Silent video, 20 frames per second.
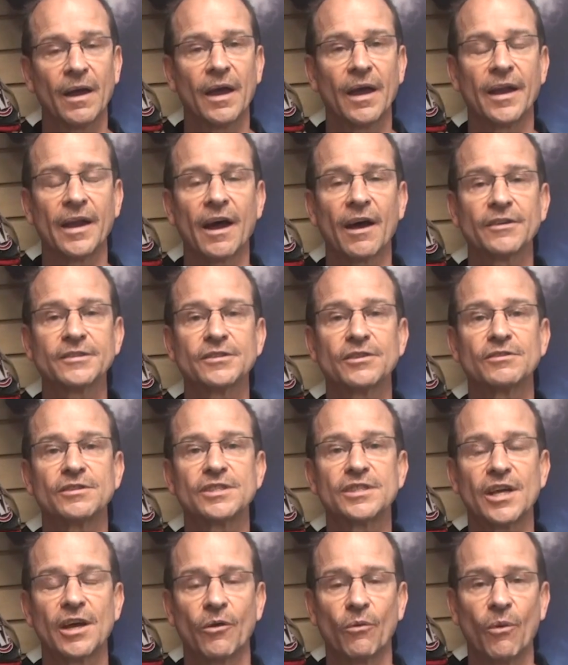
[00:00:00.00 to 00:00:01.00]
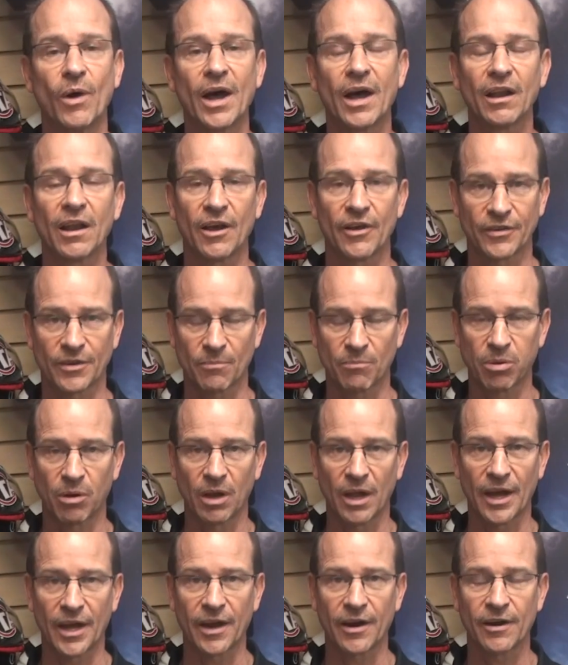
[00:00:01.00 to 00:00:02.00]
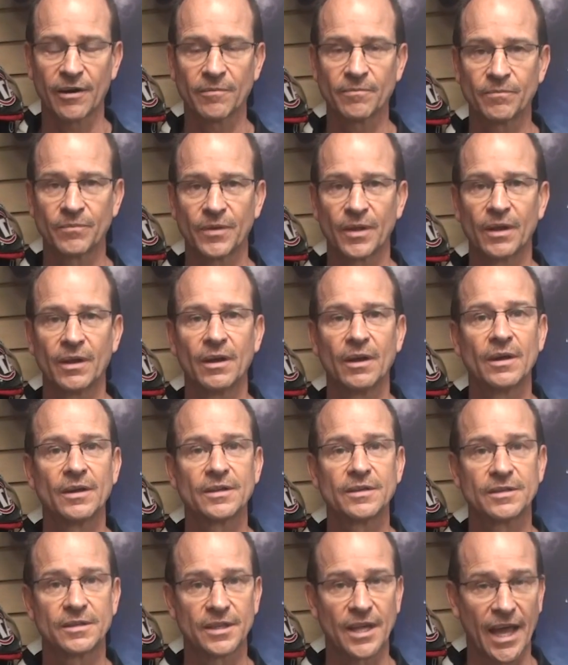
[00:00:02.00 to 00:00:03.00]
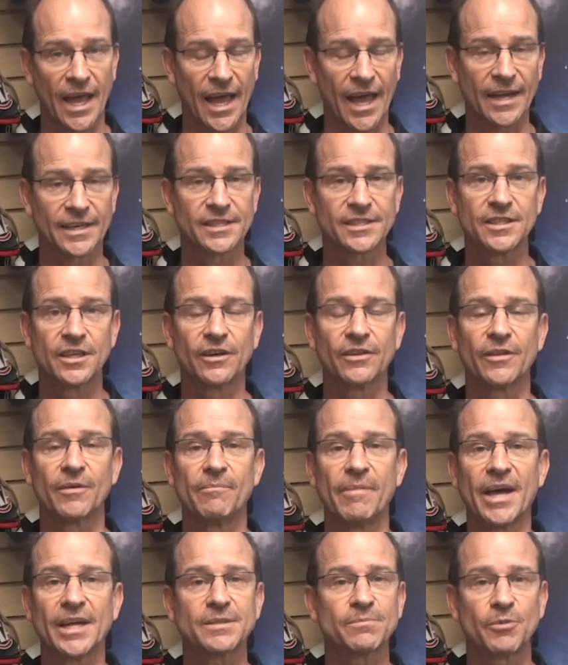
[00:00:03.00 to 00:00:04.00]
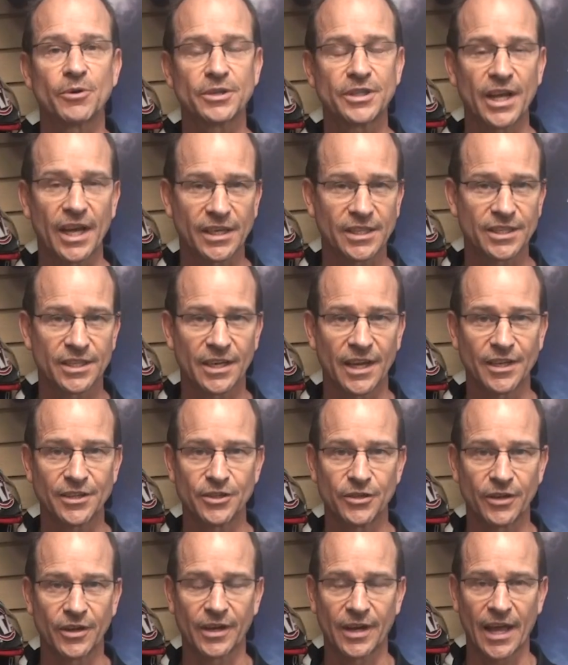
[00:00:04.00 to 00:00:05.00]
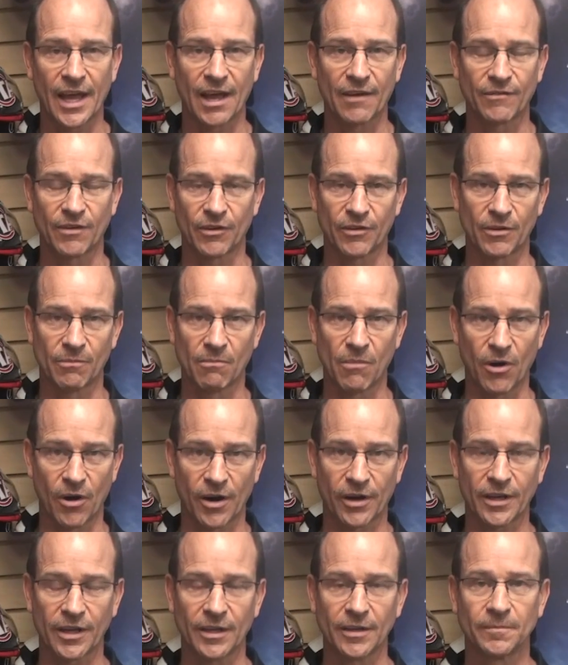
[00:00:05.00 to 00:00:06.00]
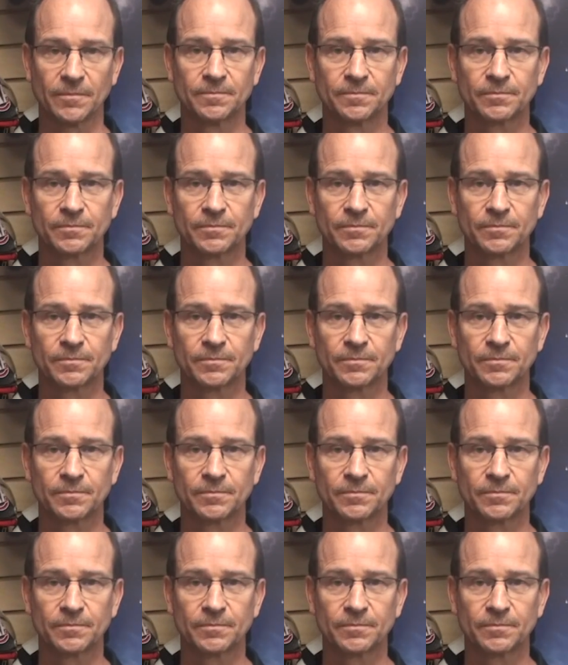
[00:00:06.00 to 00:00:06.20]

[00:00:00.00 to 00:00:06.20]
and also sit well on the player to add still the best protection that you can have on the market.